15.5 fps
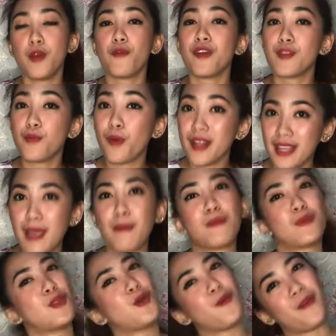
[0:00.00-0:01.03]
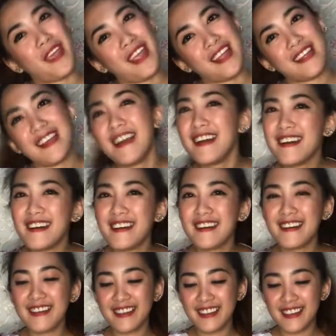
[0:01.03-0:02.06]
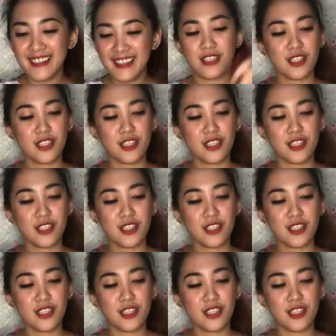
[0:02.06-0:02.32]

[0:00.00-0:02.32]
with what I'm doing. Aww.